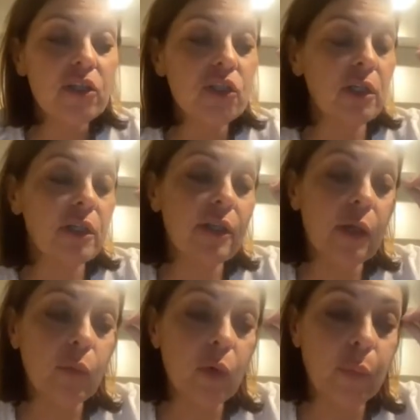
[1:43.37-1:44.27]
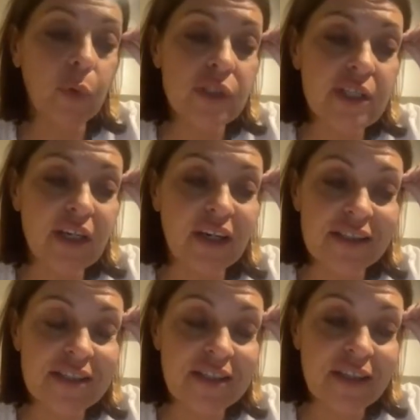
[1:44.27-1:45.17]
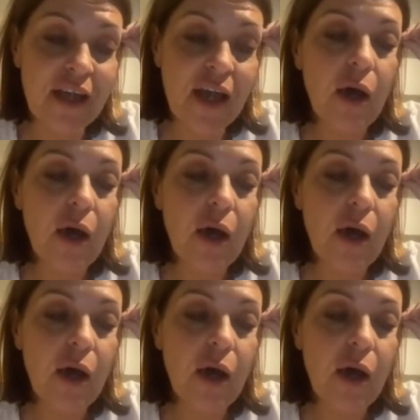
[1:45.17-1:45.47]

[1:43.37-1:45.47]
Actually, they were postcards.